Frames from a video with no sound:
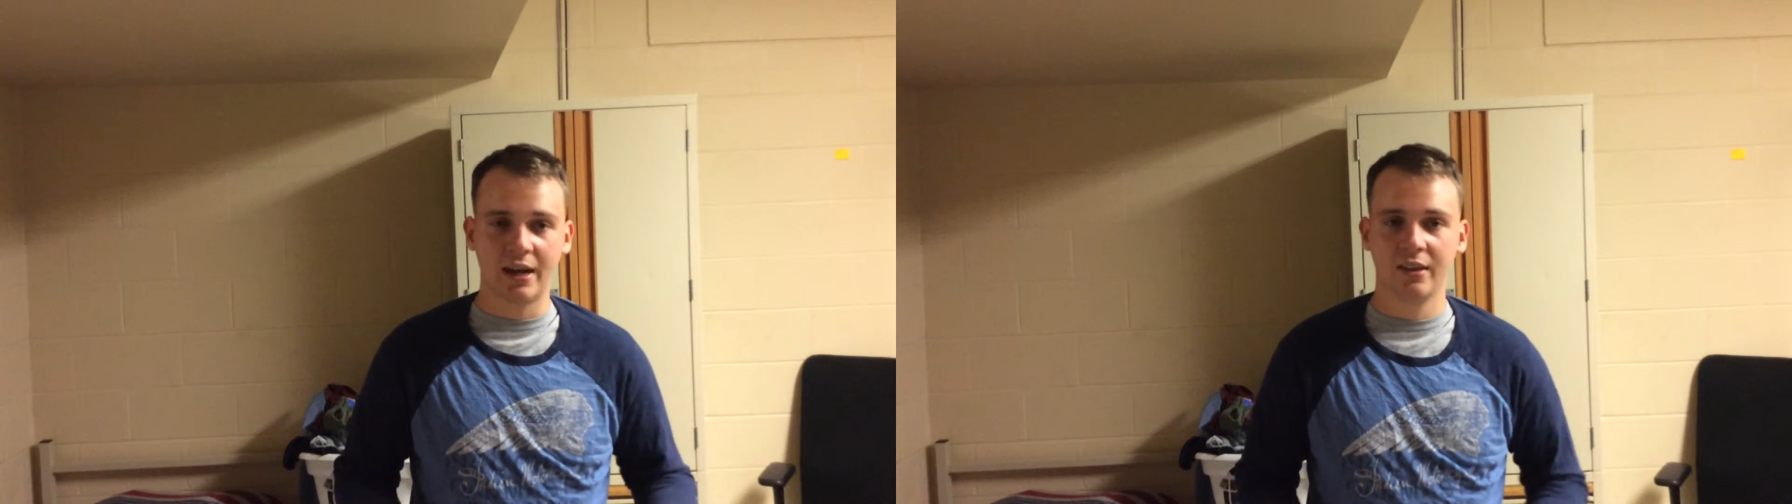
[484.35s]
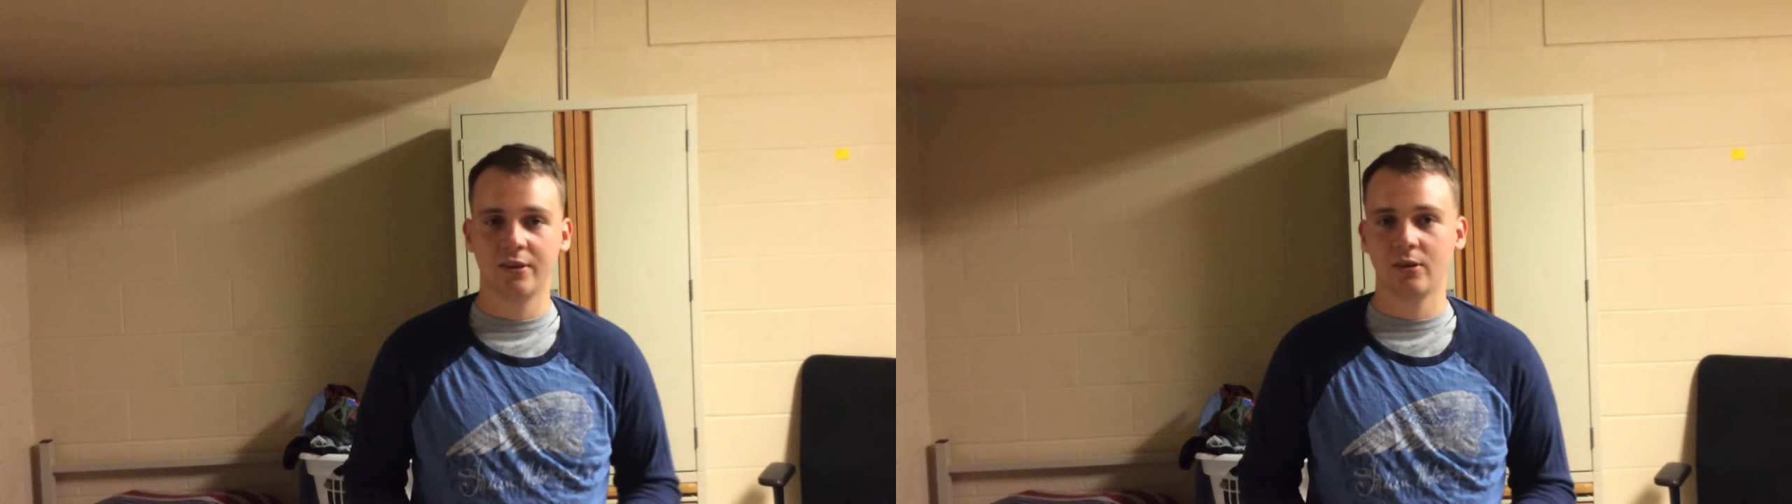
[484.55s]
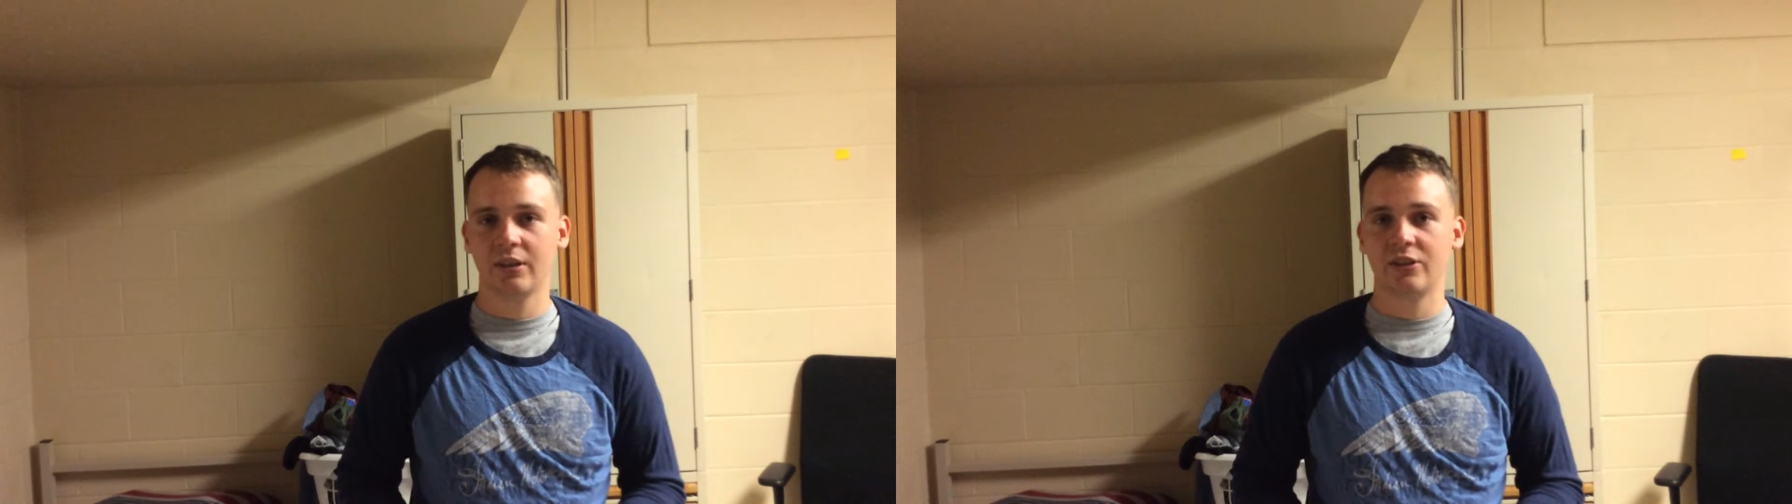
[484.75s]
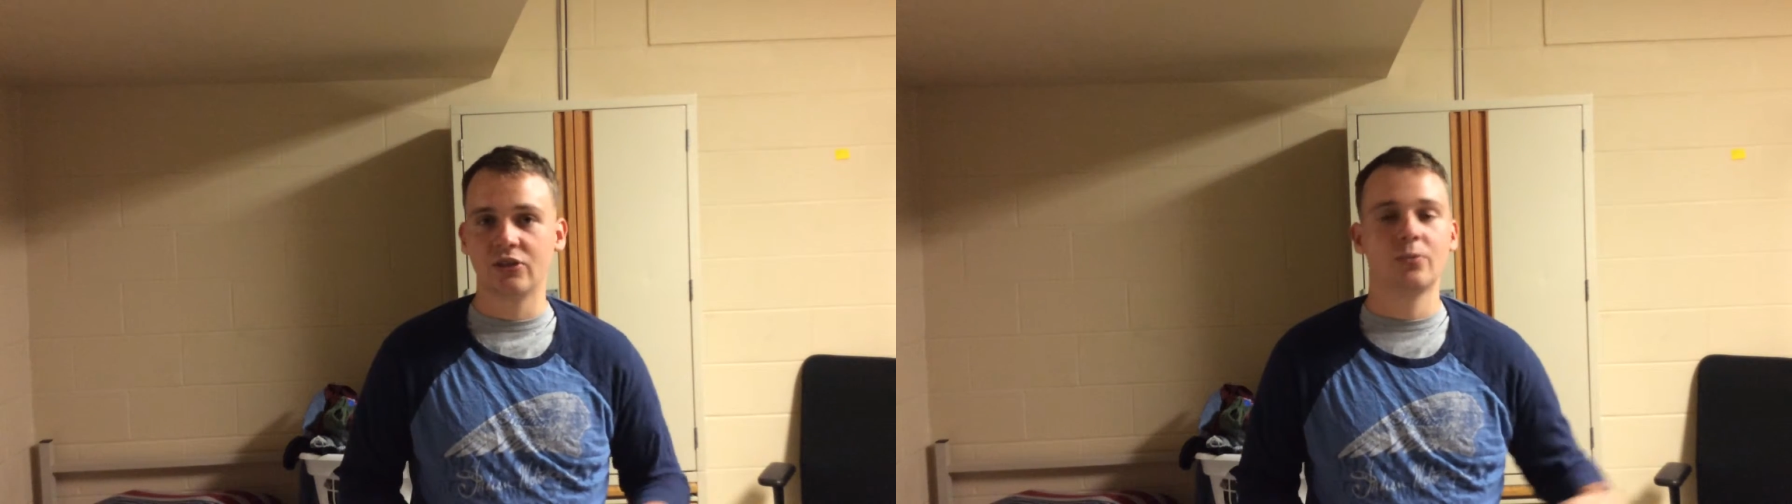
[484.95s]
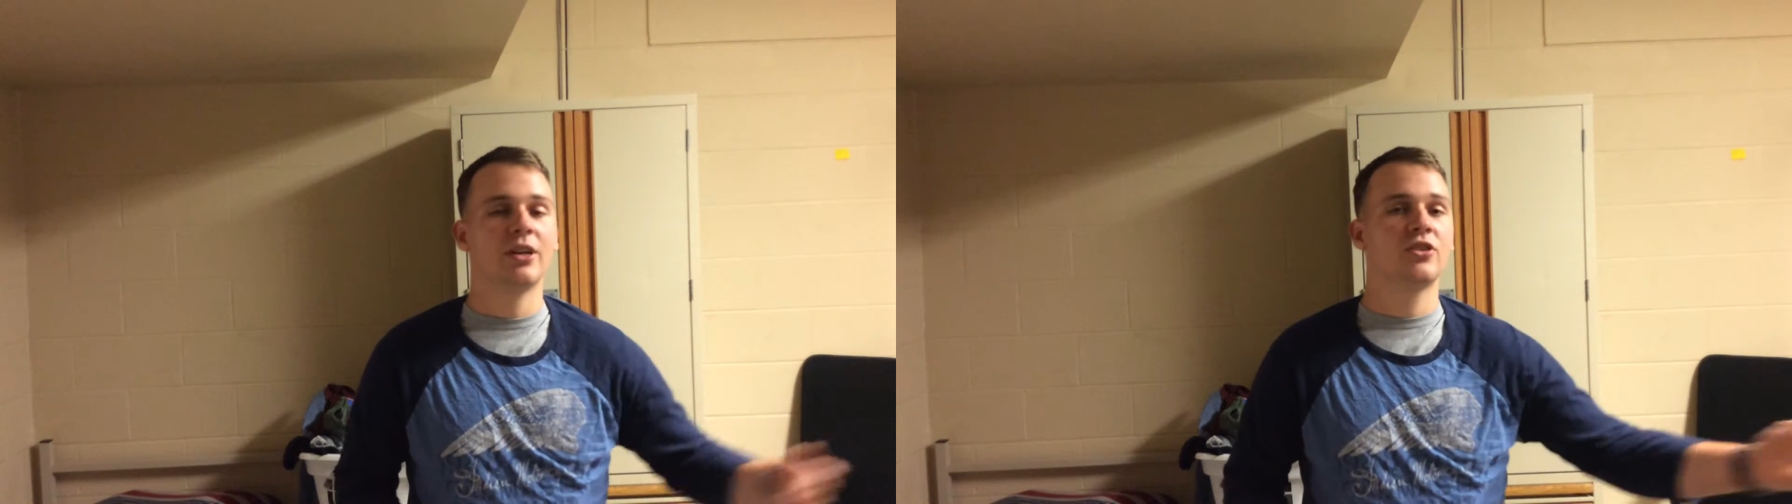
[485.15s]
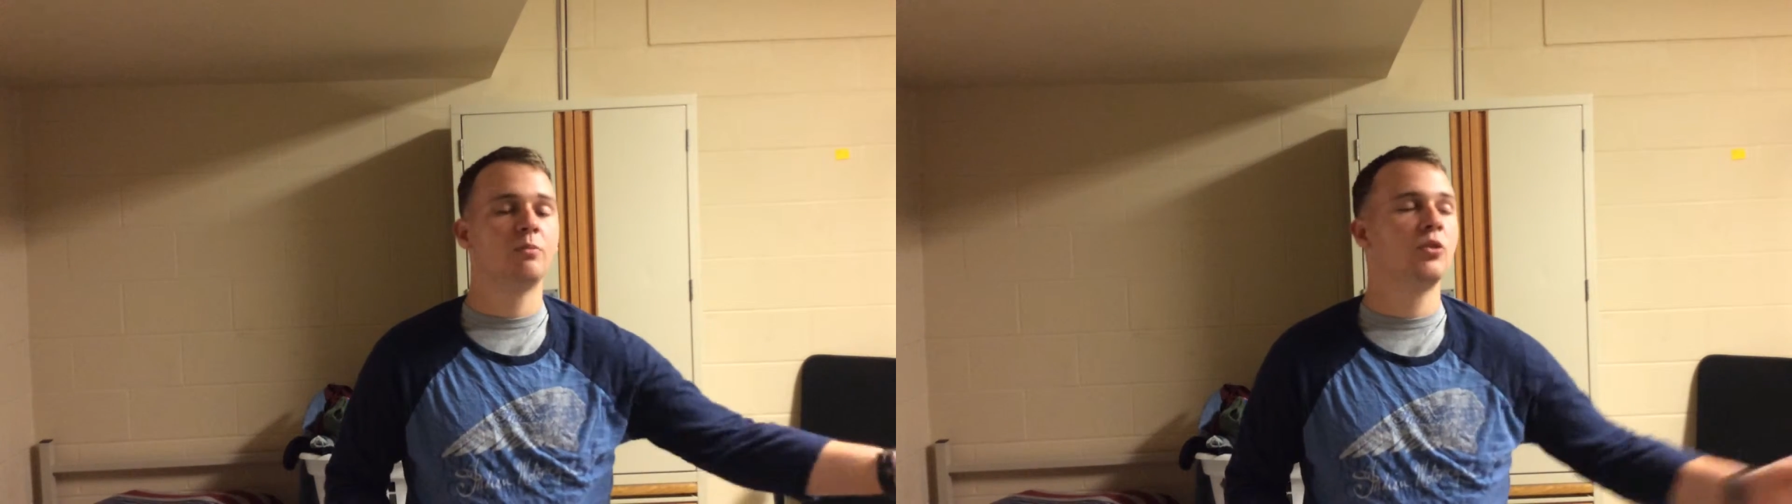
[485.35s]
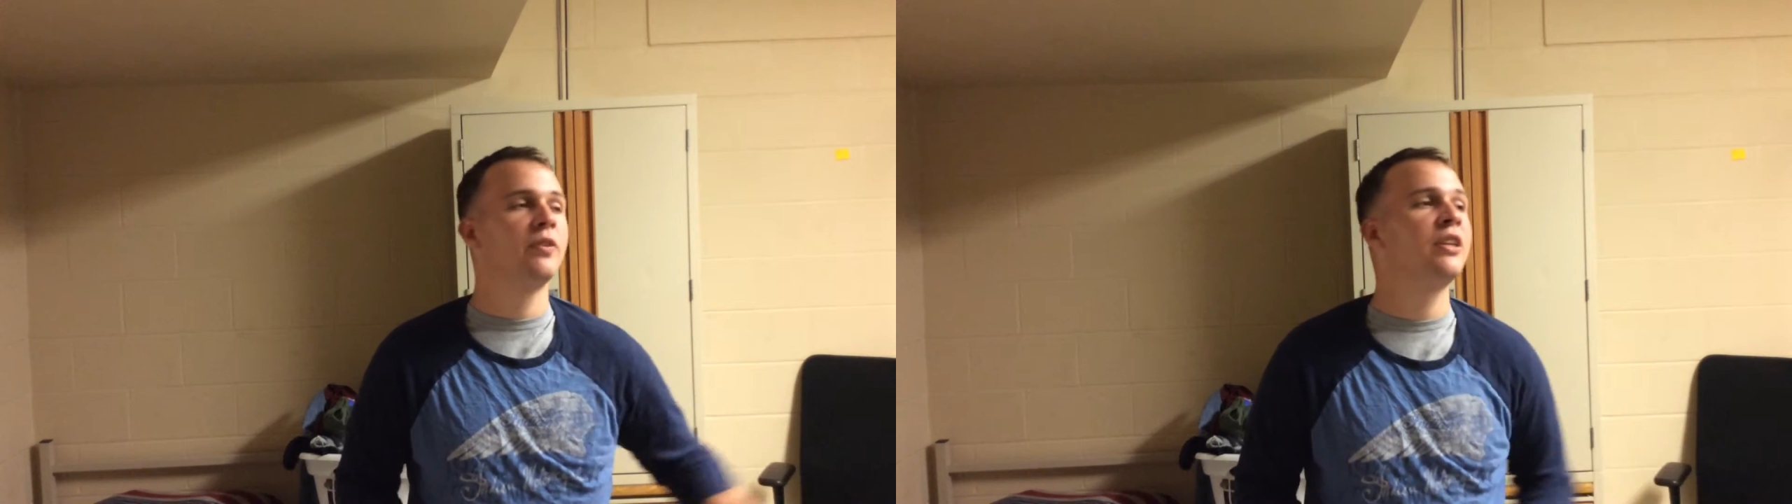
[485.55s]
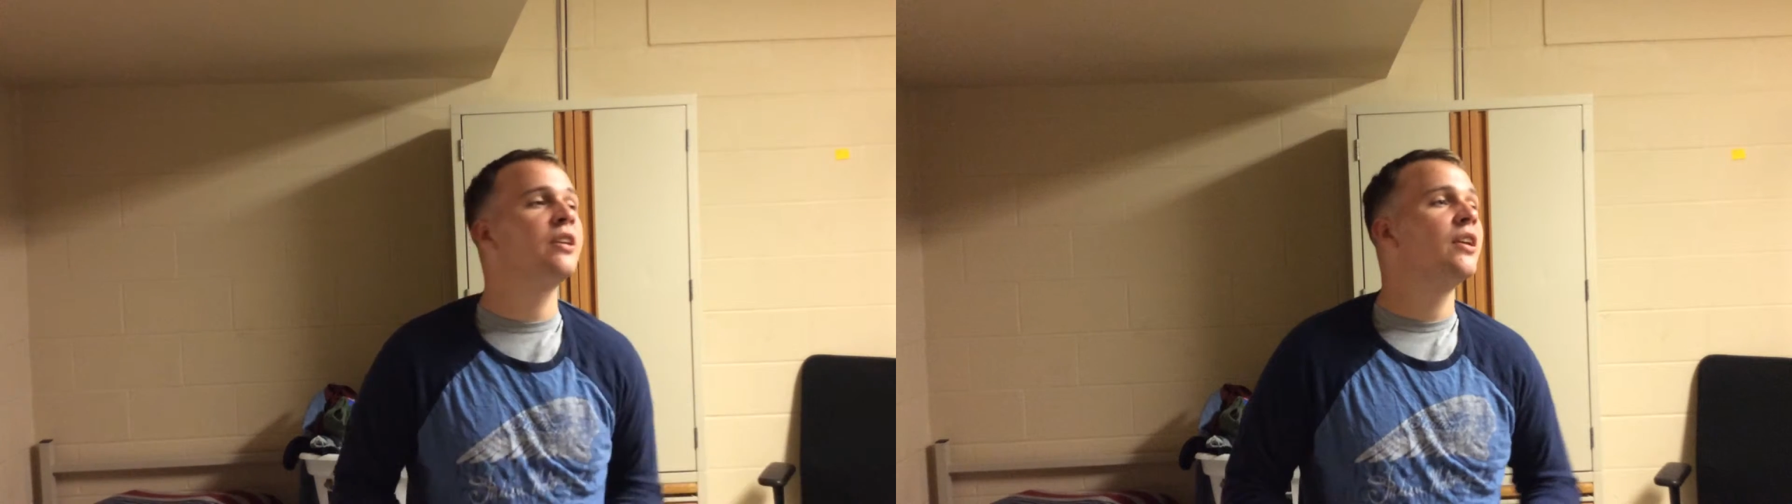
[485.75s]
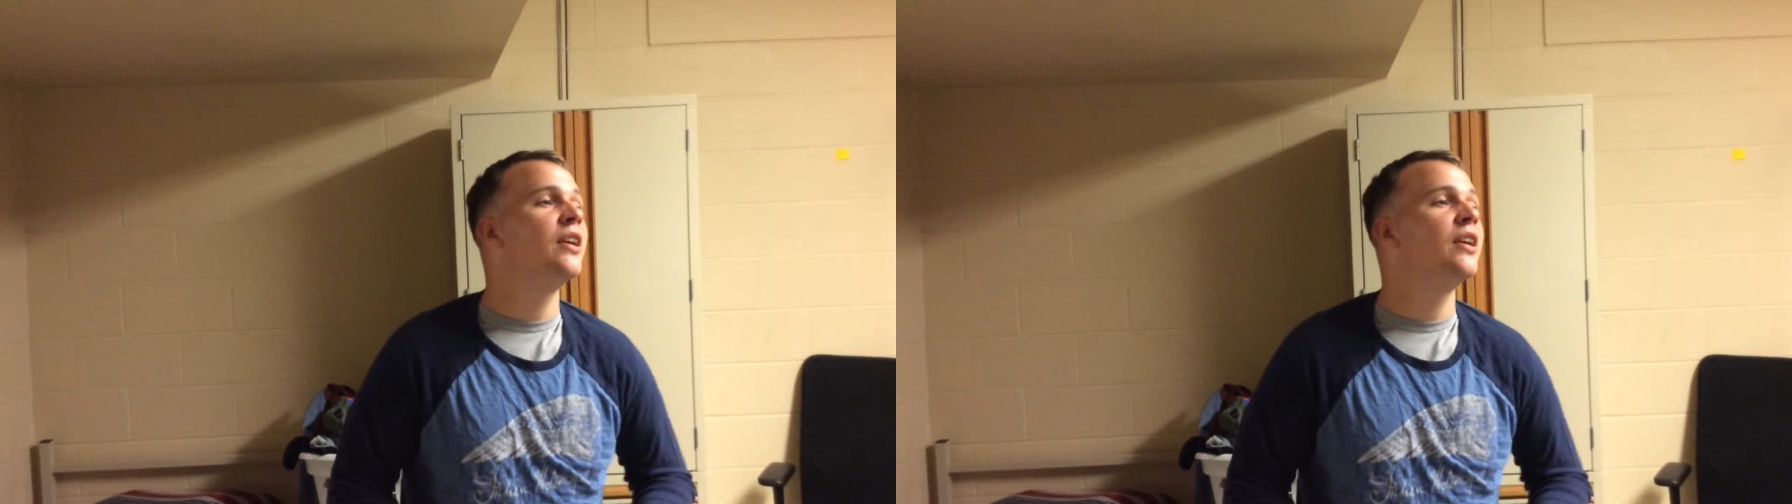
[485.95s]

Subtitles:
I literally just watched the movie